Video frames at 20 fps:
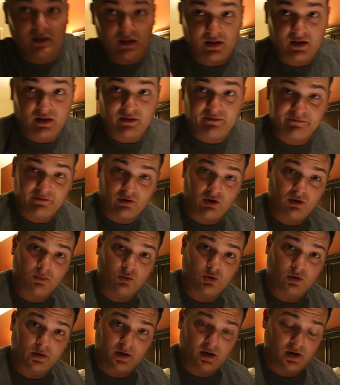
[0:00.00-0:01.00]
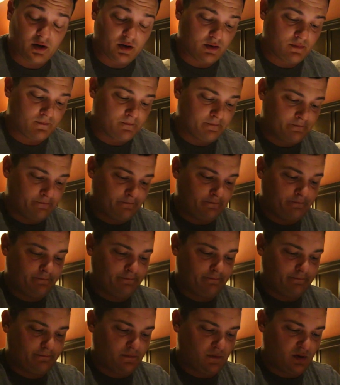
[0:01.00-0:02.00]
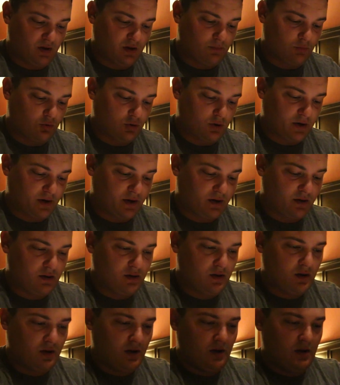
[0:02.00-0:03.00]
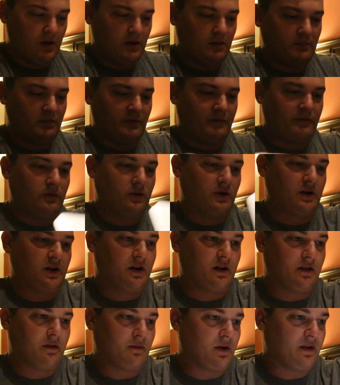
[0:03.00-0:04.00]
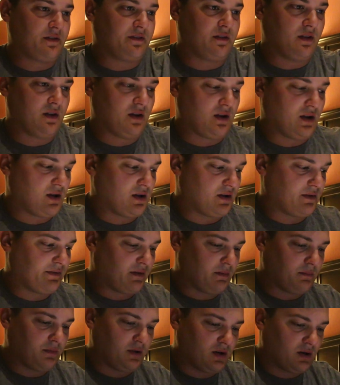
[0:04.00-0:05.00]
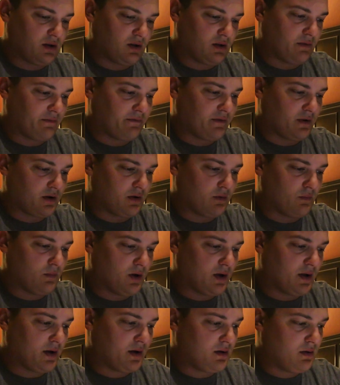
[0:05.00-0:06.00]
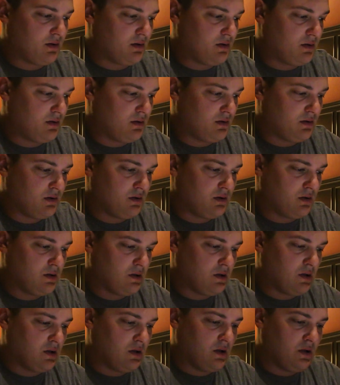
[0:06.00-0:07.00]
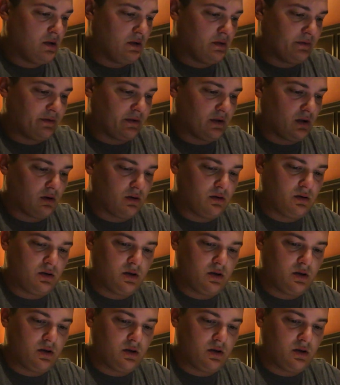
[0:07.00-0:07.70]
tend to get far more done in the morning before kind of the rest of the day ends up getting in the fucking way. So,